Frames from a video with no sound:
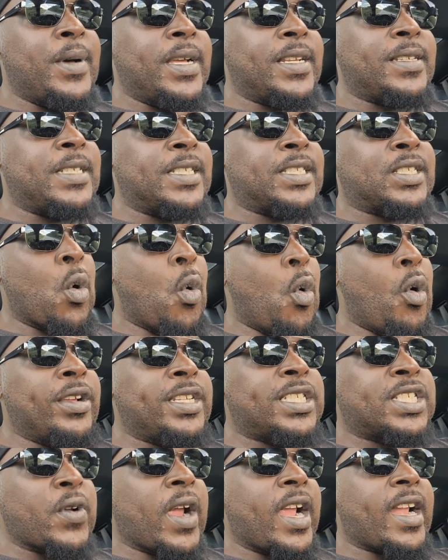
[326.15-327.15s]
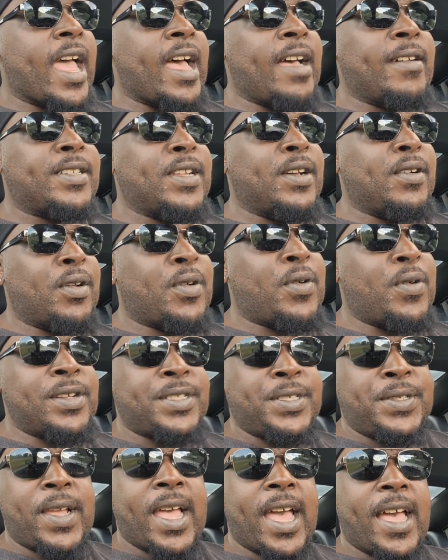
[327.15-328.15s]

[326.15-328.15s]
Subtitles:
But just going straight out though, of course you